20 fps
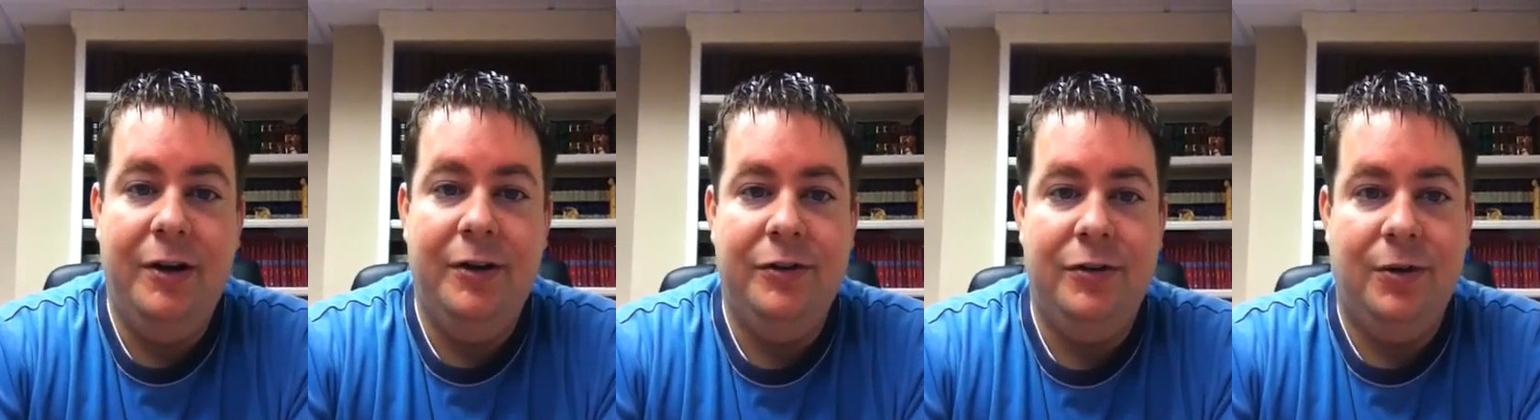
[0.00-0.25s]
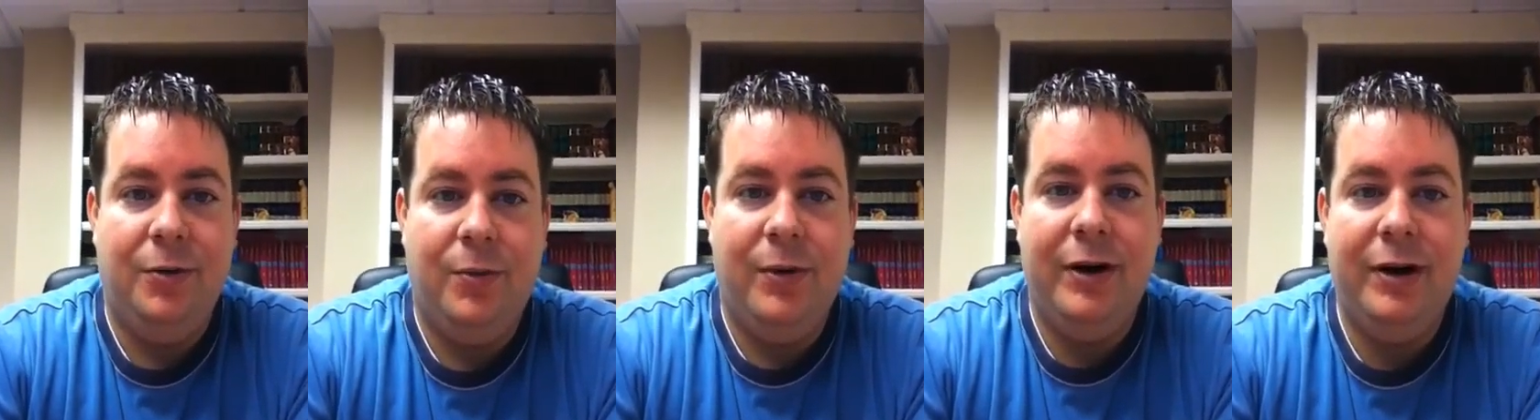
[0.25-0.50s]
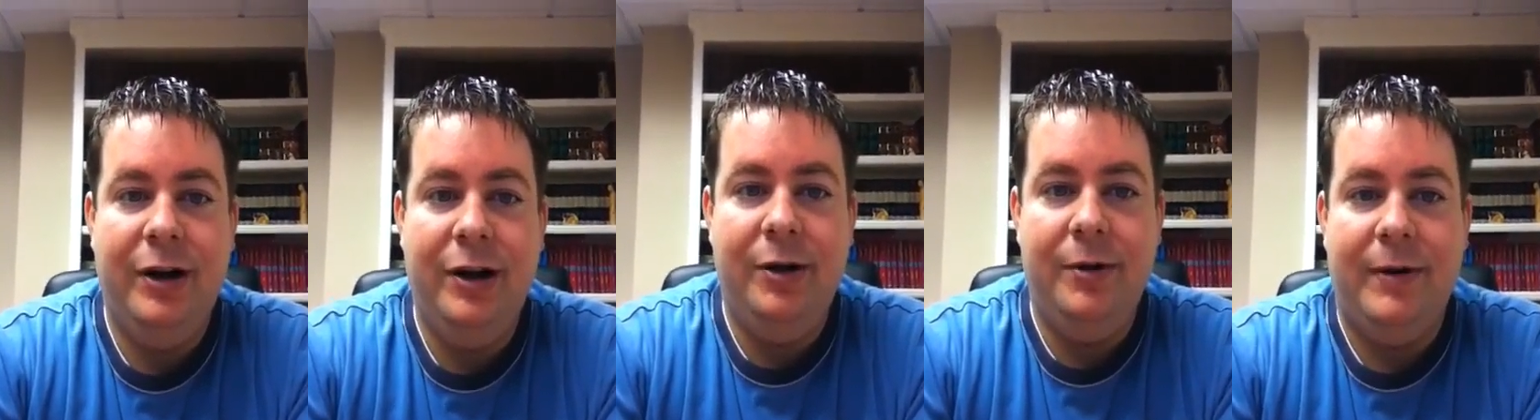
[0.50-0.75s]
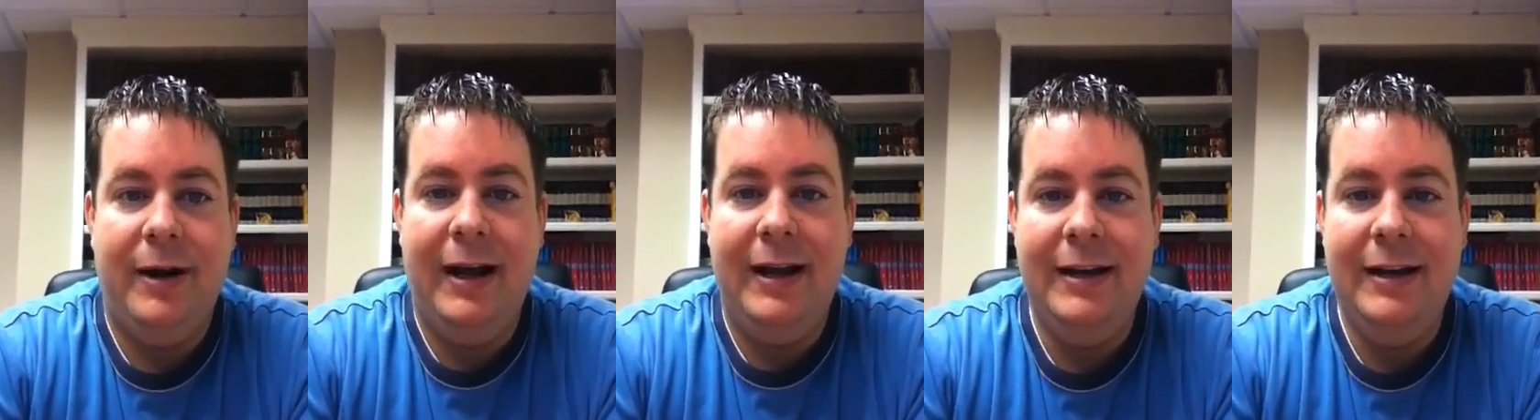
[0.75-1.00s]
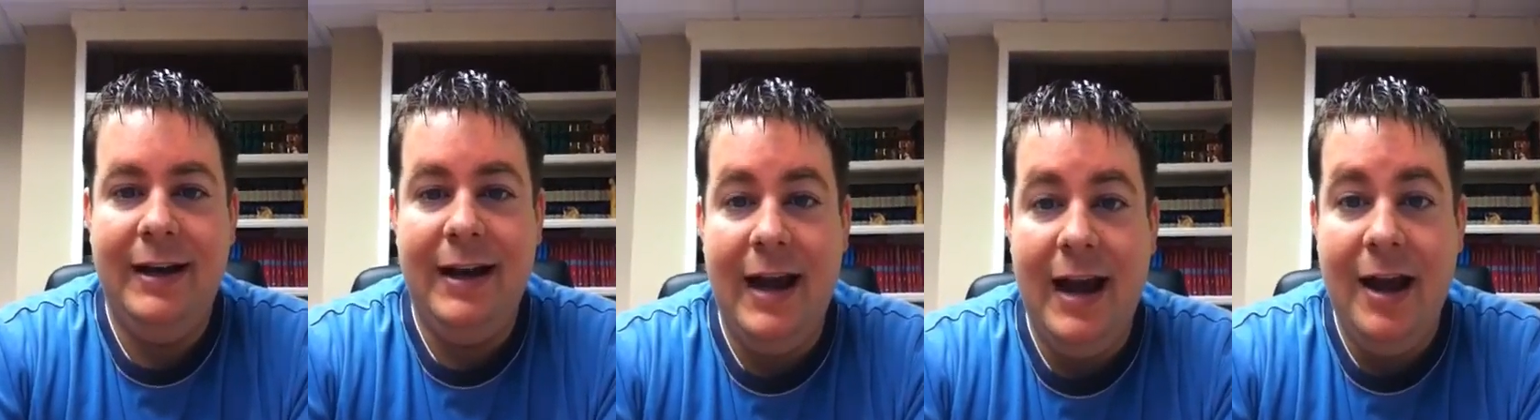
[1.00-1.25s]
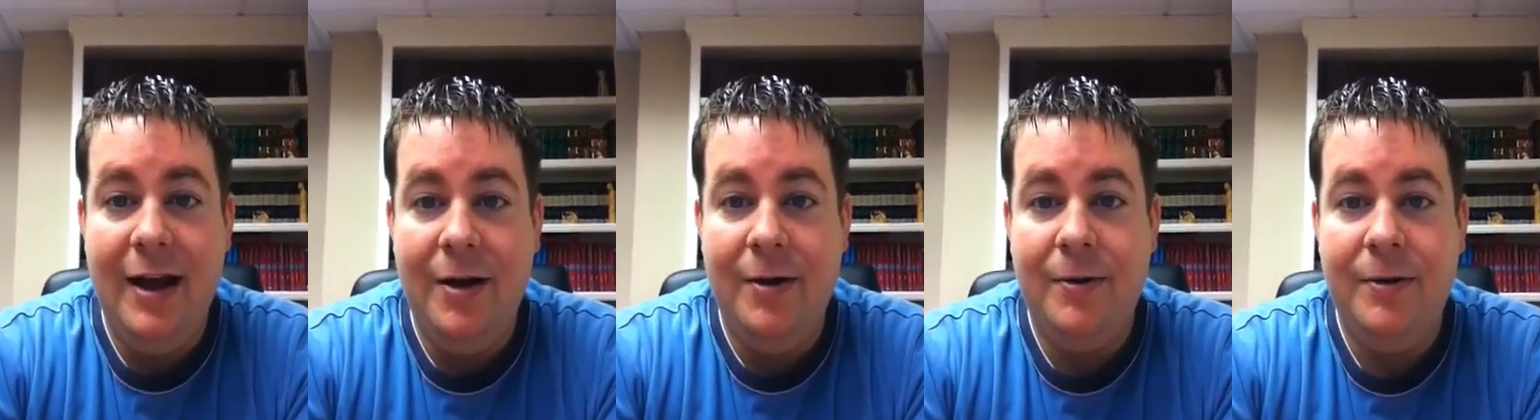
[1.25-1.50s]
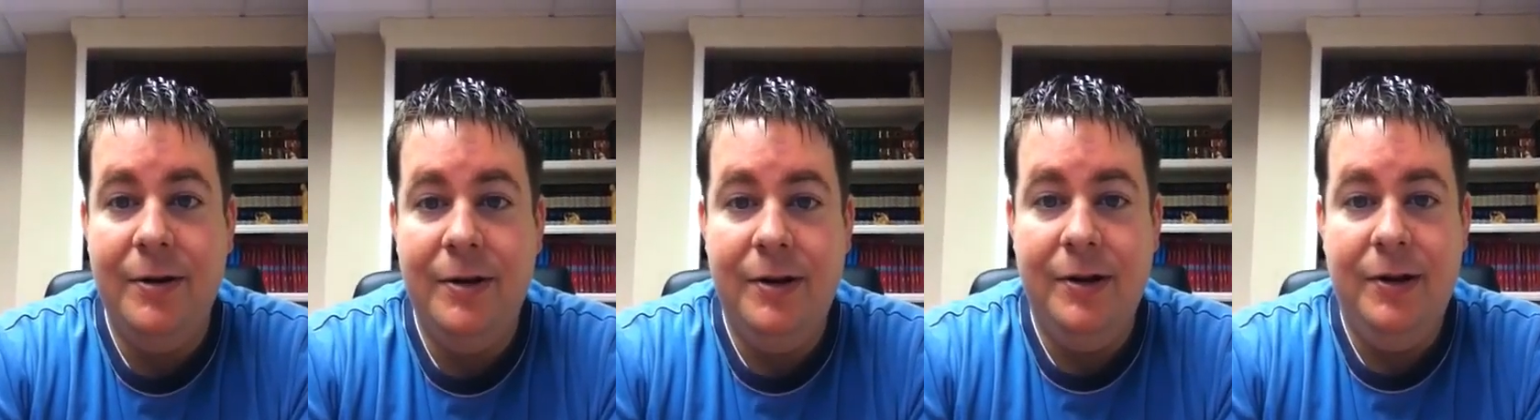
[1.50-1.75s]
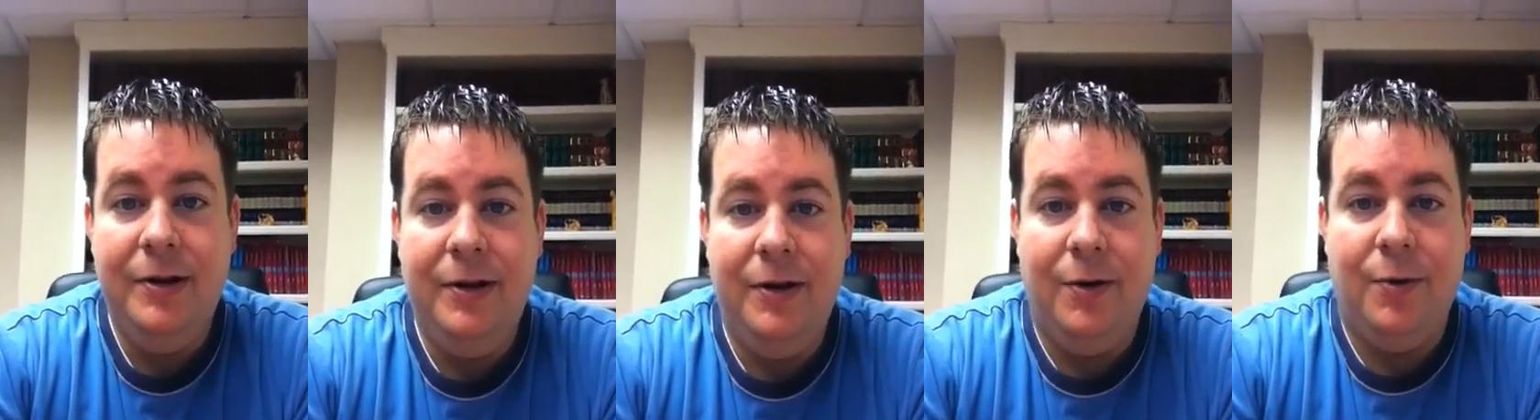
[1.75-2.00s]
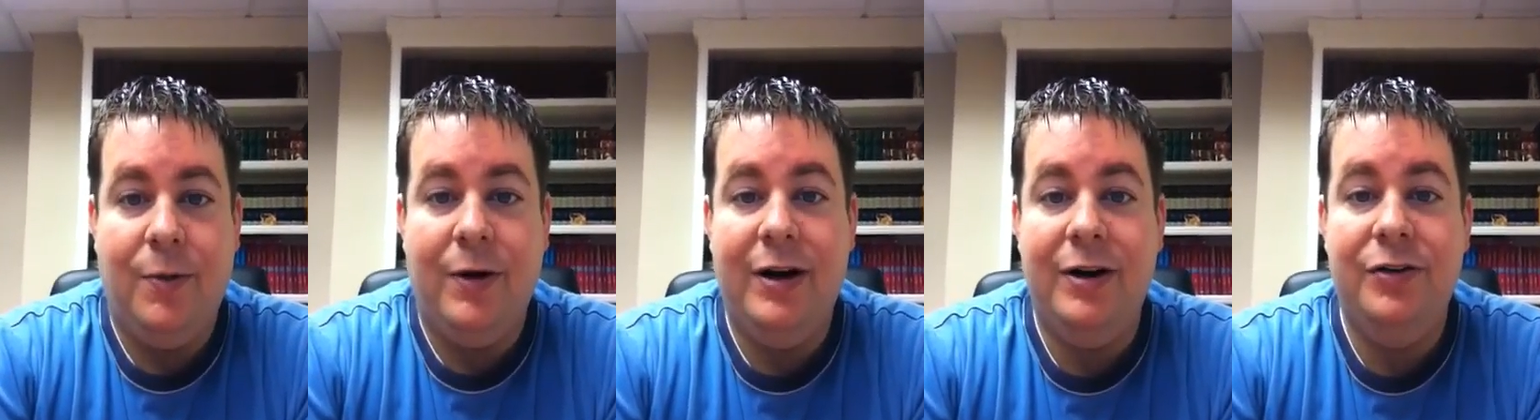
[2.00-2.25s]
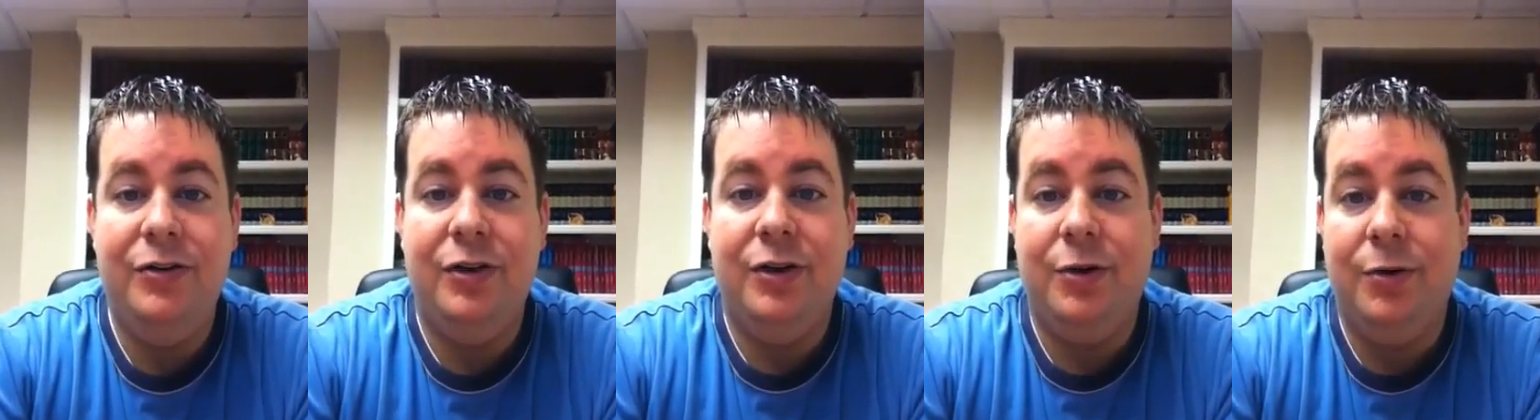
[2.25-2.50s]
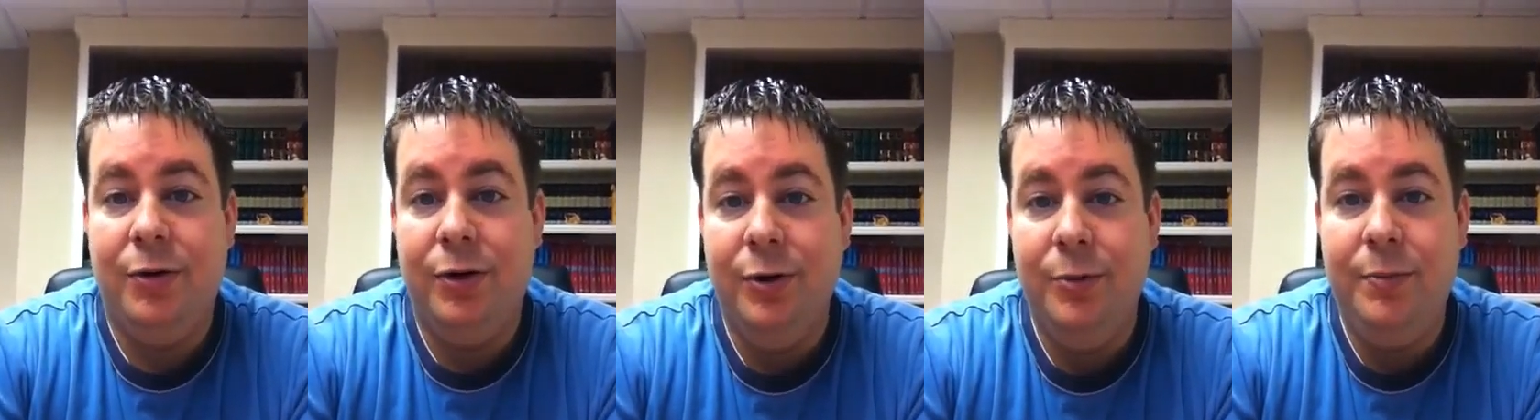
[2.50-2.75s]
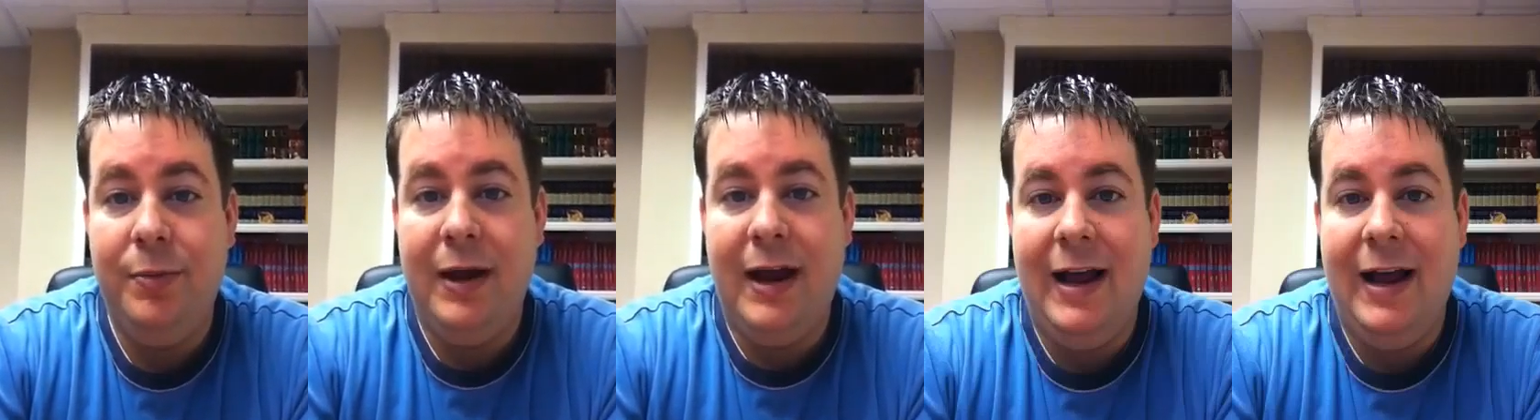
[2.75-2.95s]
So where are you at now, or where is the group